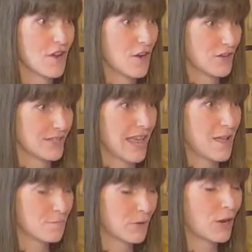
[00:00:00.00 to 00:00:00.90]
her say
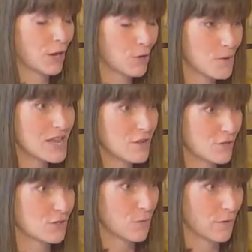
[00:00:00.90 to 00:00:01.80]
it, but Chloe
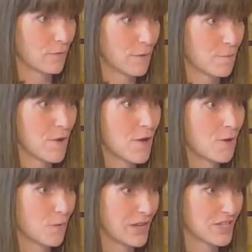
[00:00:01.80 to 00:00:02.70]
used one of them
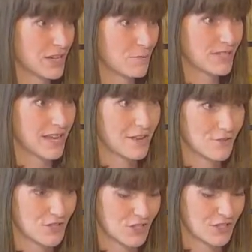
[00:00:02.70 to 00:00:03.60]
when she was
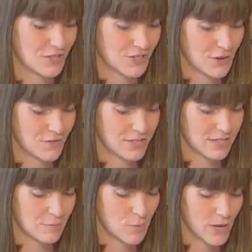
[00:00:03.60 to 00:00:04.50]
introducing the service
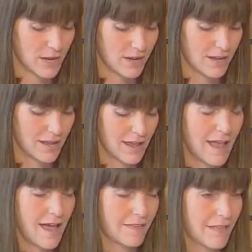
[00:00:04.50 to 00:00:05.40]
this morning,
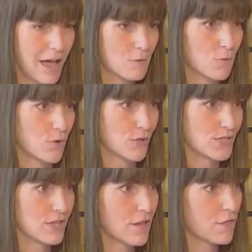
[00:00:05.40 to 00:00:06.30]
and that
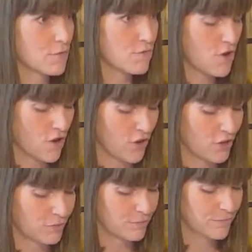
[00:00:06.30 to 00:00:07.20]
was the rock.
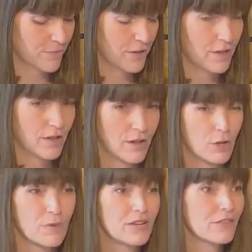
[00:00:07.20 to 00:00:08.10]

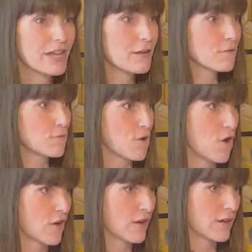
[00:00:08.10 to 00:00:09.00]
Now, when you think of a
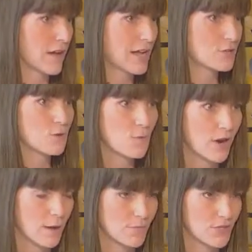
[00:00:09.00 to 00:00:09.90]
rock, I don't know what
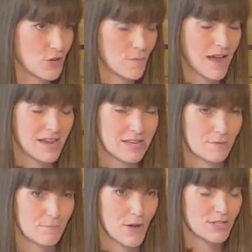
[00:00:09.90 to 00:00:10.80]
comes to your mind,
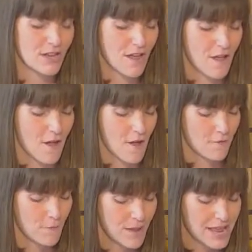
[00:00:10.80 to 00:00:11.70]
but
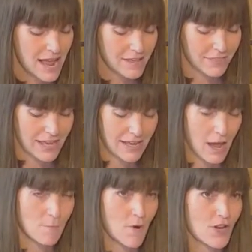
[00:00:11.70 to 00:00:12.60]
for me, I think
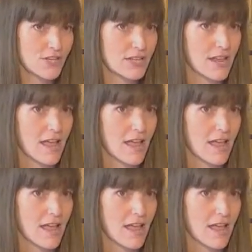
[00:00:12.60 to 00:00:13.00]
about,